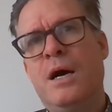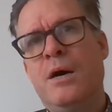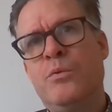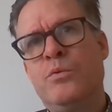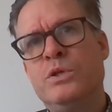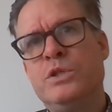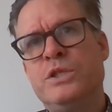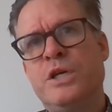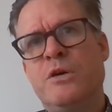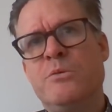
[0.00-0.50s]

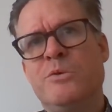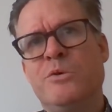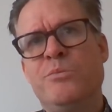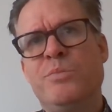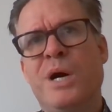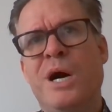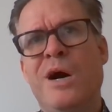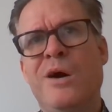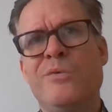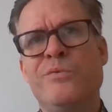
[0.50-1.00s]
which General
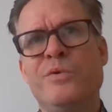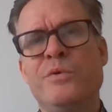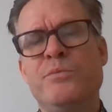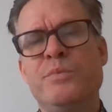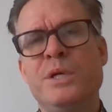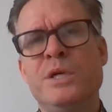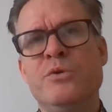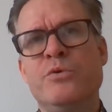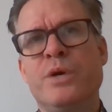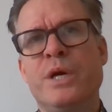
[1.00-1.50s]
Powell would
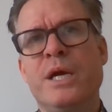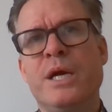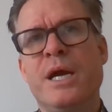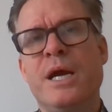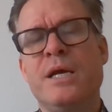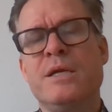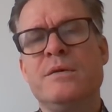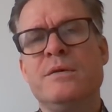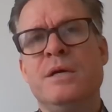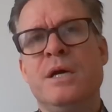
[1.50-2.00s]
be looking
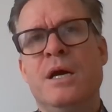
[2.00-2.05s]
at.